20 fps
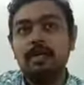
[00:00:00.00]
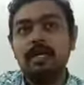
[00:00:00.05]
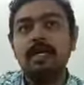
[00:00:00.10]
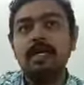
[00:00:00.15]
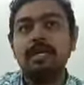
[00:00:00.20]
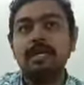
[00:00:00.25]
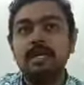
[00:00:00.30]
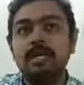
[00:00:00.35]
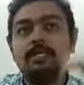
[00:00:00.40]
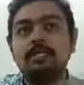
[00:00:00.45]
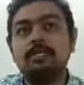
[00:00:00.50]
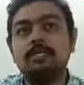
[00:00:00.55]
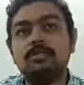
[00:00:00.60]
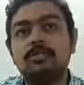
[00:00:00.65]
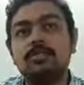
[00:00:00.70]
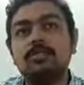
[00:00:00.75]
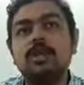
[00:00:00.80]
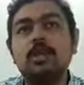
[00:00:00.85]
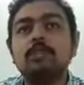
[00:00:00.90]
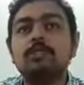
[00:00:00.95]
index,
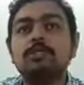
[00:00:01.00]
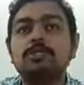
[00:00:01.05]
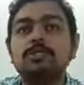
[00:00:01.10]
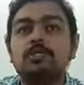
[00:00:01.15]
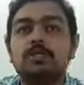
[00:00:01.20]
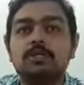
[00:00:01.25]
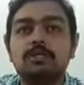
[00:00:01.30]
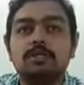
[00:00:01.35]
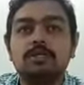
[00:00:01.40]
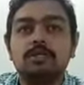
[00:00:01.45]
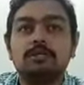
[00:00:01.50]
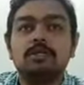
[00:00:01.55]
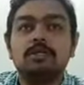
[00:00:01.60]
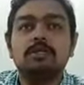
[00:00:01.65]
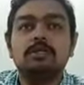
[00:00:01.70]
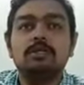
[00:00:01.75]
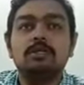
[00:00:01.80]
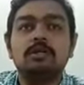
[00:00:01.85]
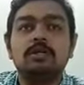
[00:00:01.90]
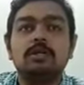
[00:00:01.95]
synopsis,
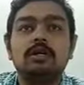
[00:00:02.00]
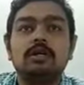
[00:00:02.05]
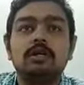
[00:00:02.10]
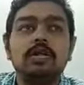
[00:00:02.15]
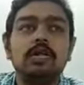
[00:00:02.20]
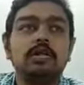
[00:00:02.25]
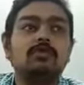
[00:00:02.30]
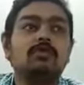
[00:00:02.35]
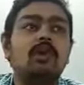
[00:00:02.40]
like